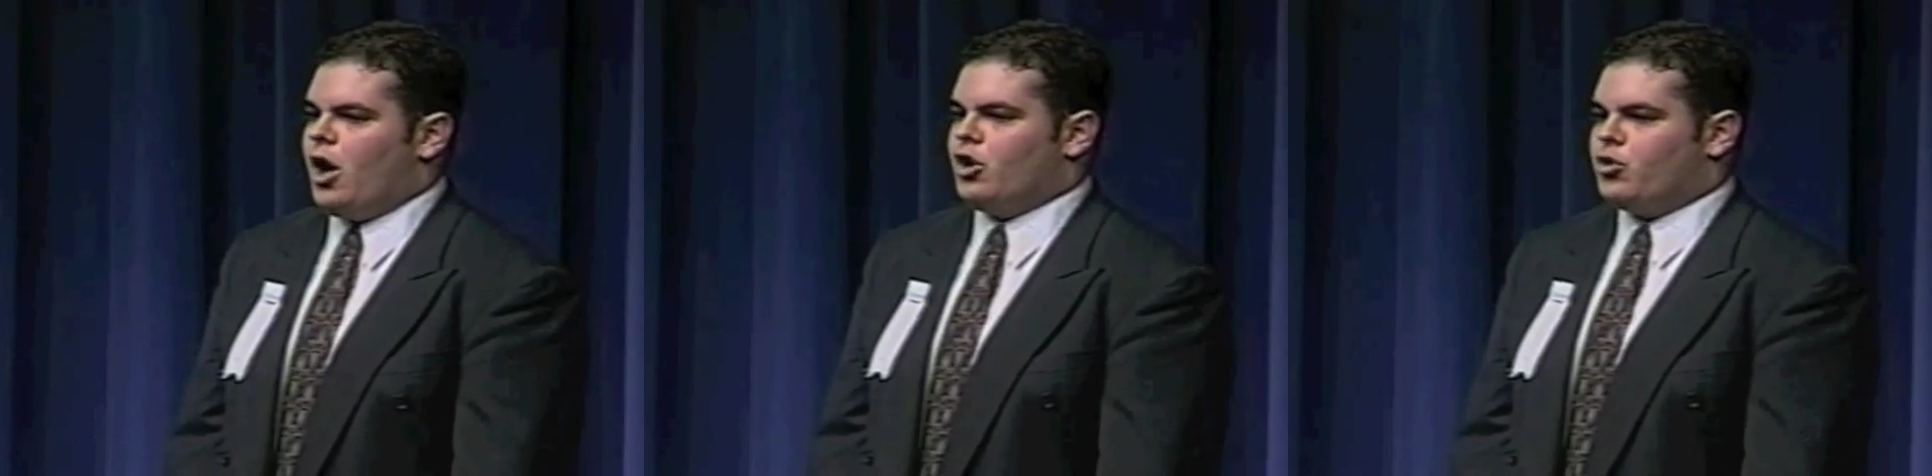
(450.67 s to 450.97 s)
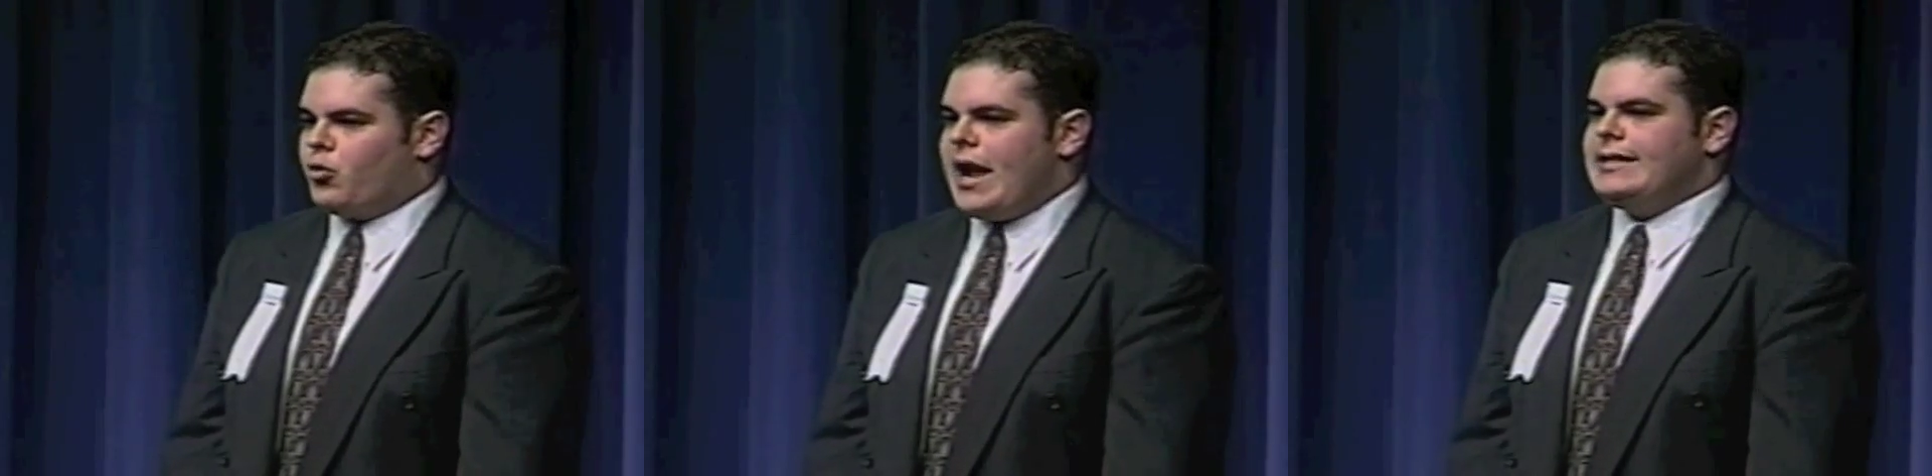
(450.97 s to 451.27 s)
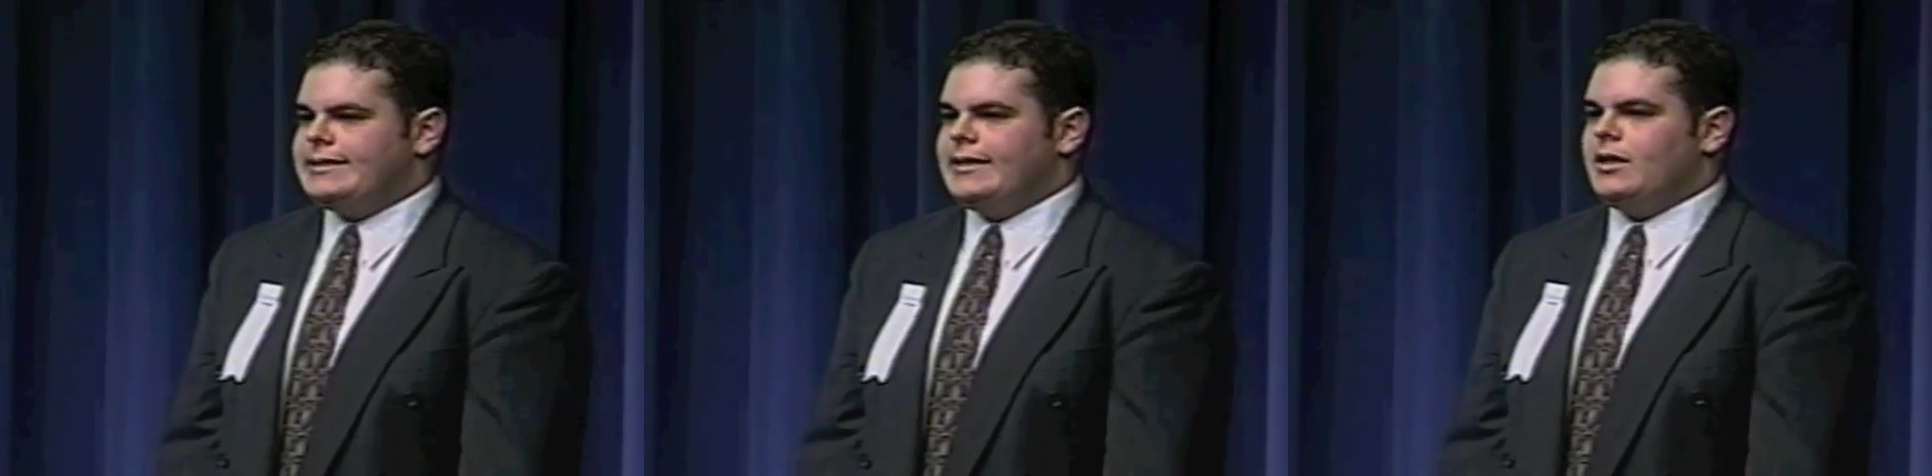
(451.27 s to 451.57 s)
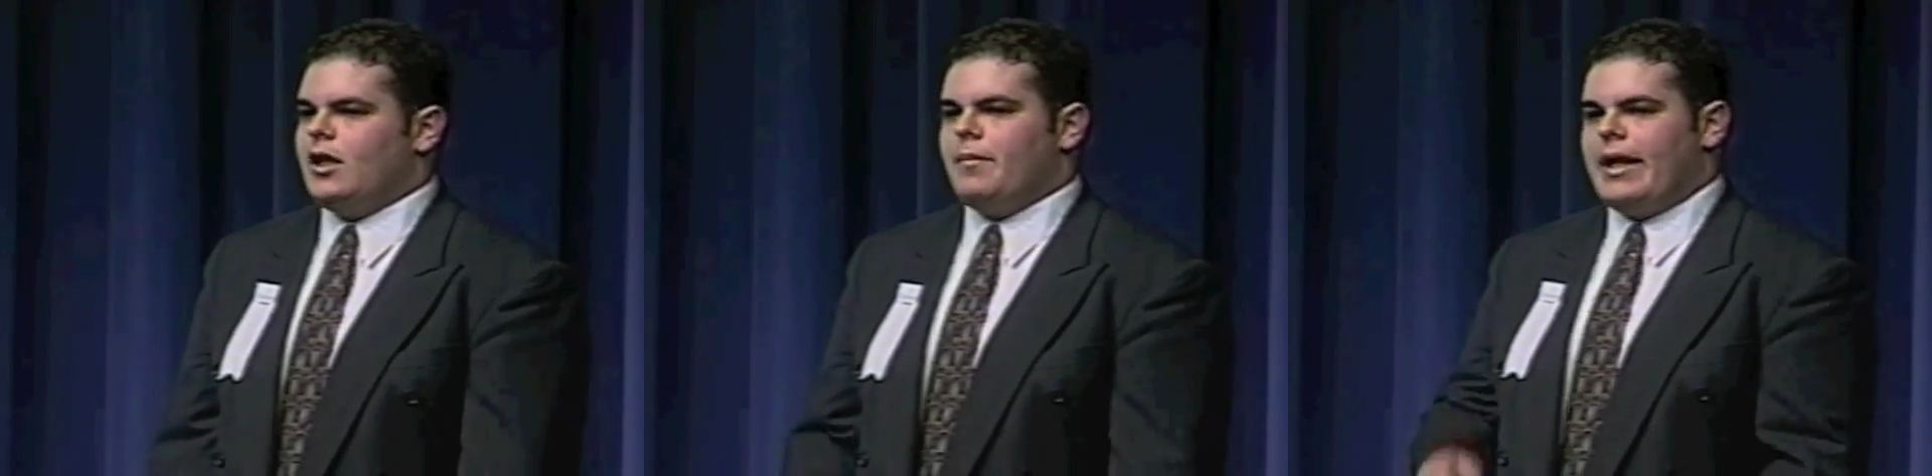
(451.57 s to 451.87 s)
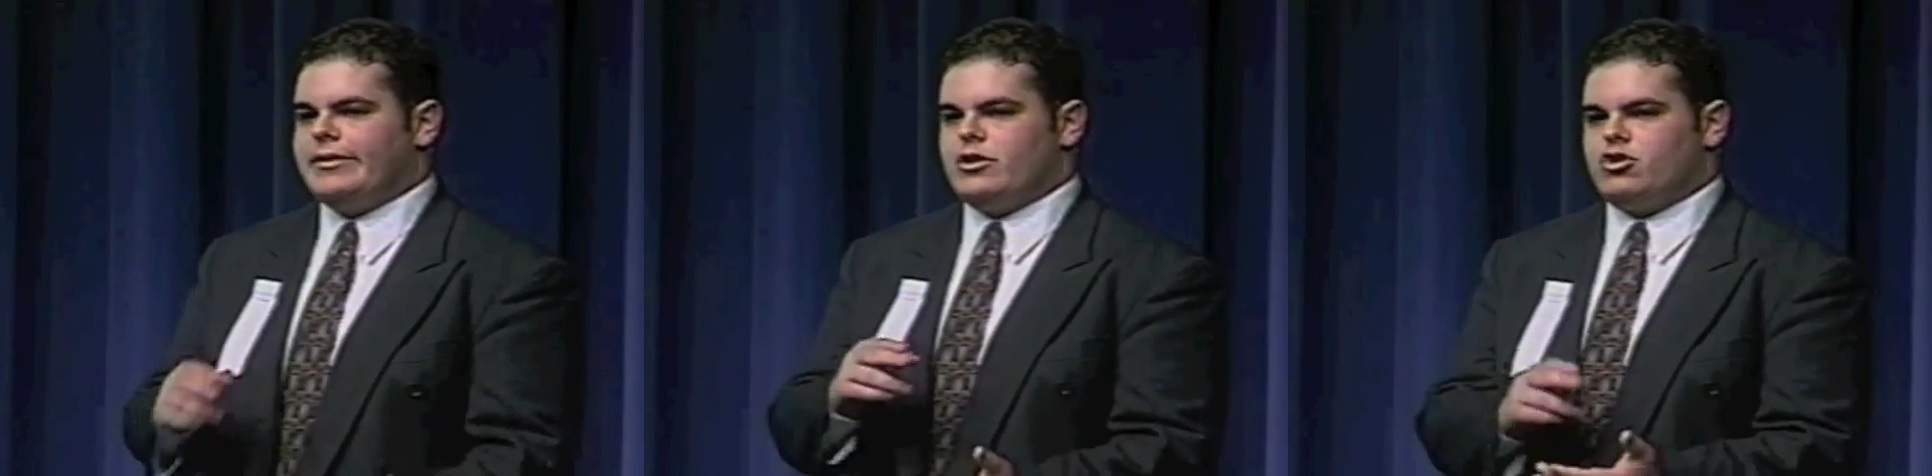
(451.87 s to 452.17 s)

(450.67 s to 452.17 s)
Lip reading: a great deal about the